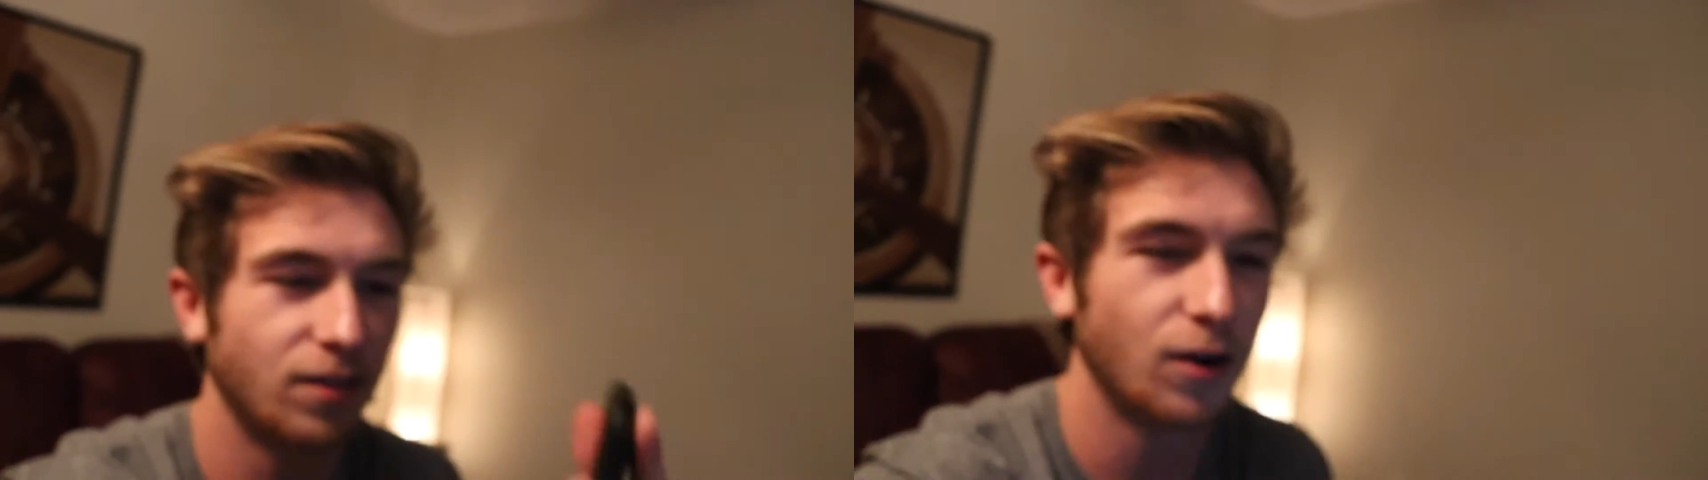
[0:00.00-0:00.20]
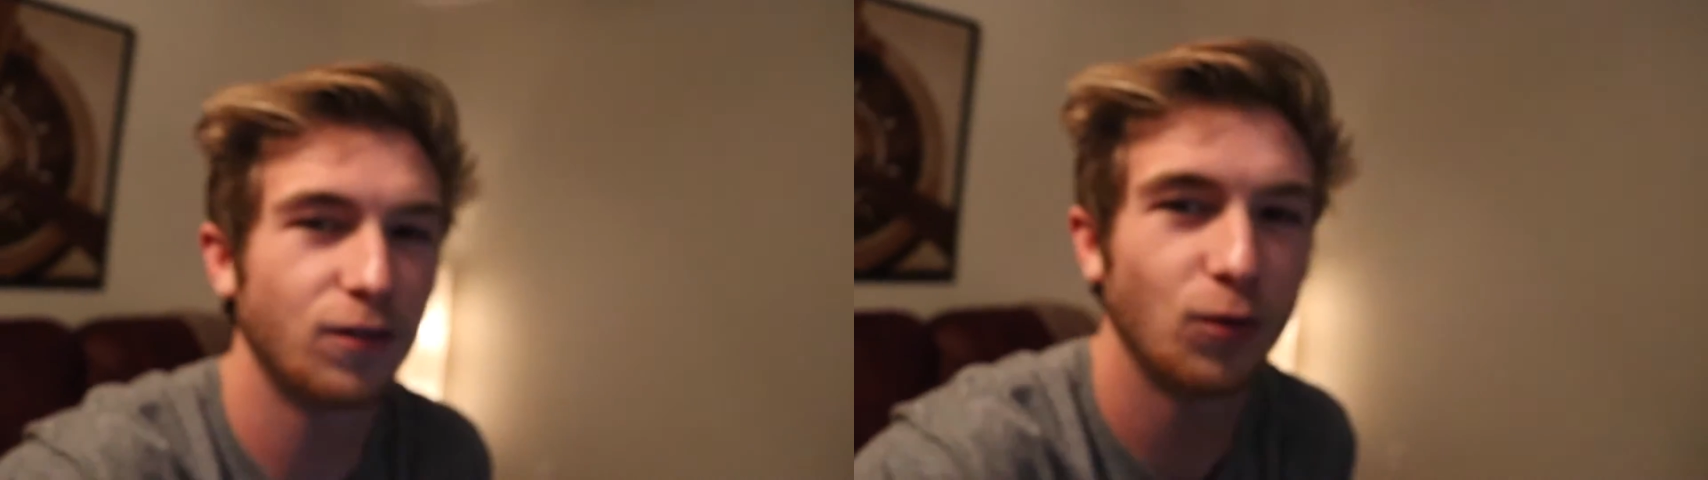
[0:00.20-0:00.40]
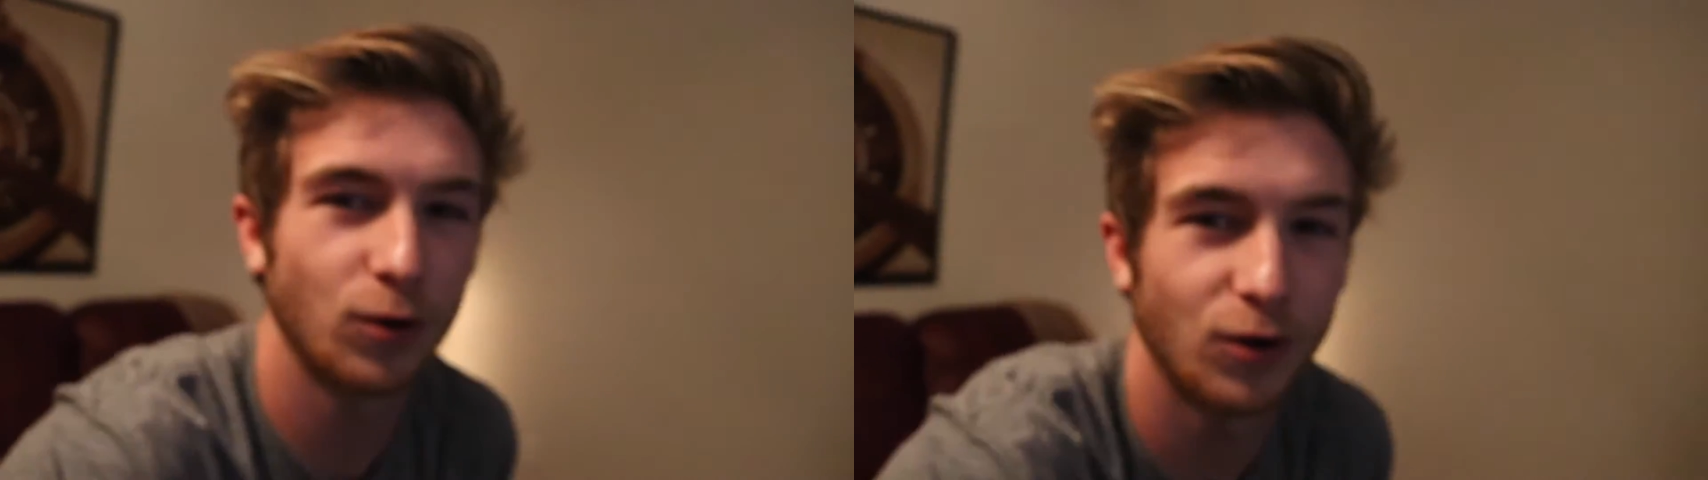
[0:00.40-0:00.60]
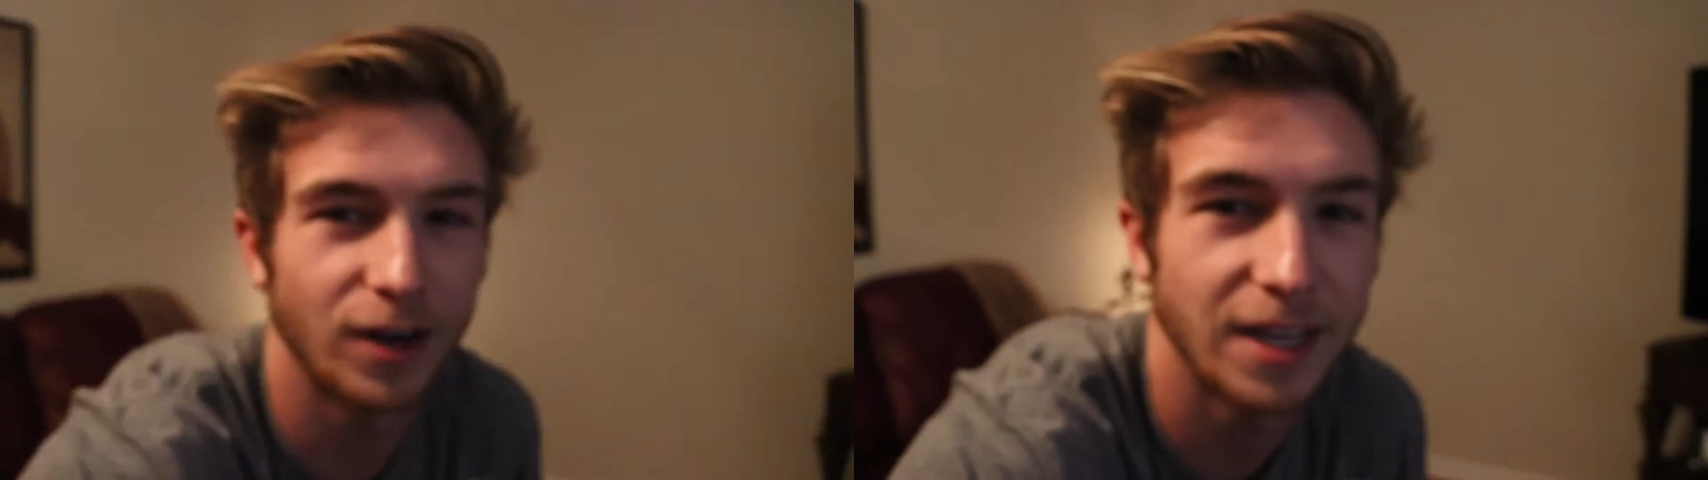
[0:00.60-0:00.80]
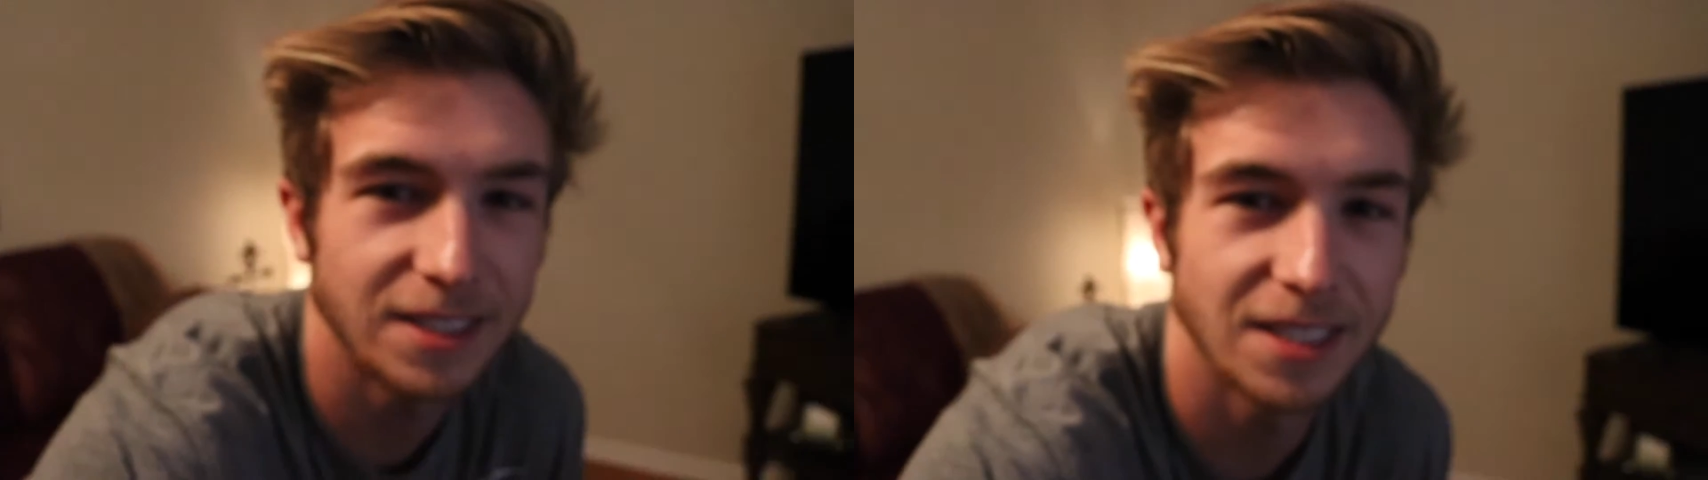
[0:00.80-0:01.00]
34
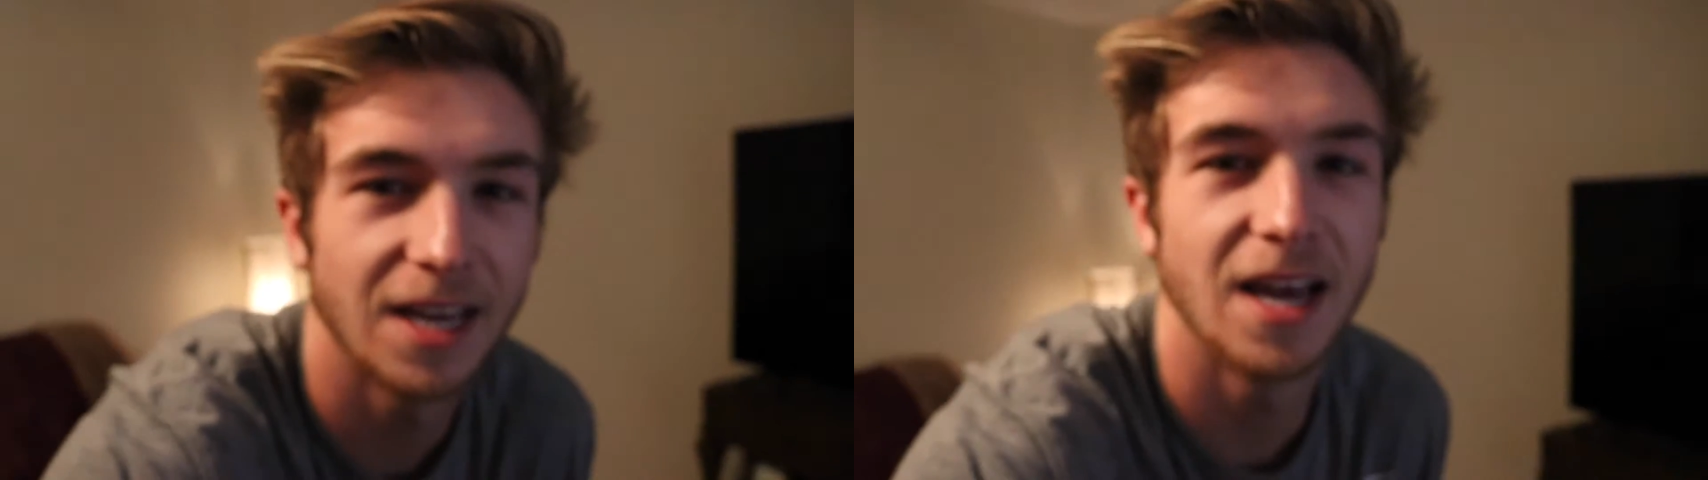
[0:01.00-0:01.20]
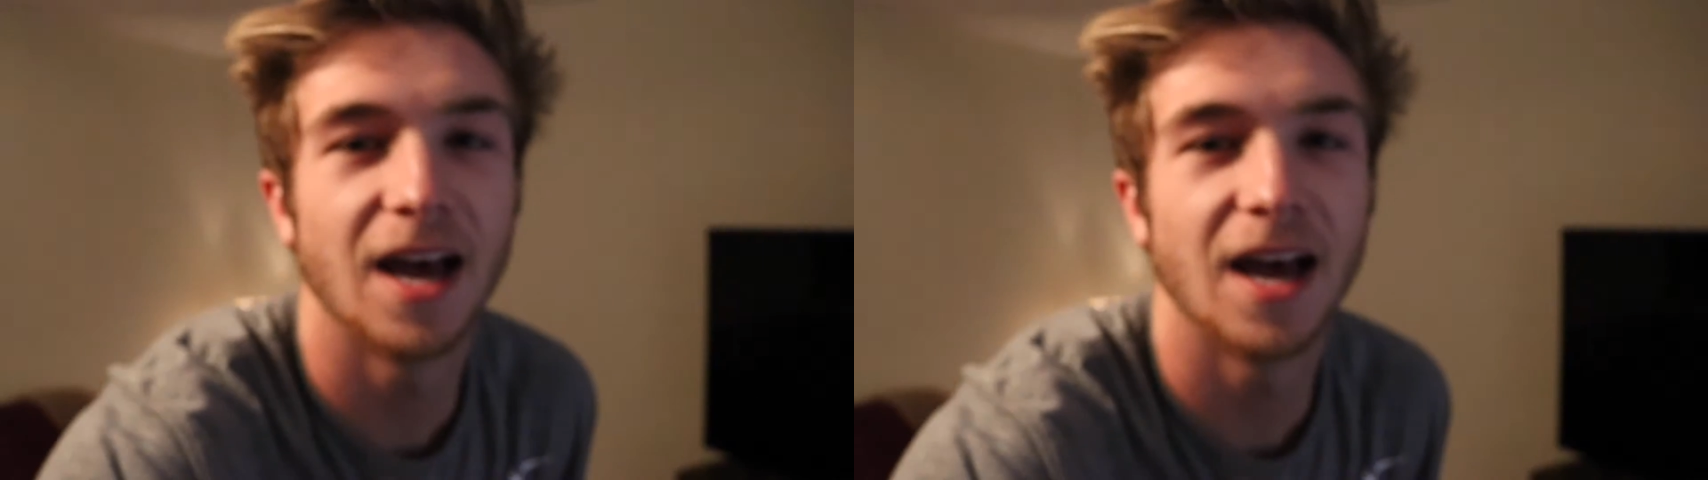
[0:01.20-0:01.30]
degrees.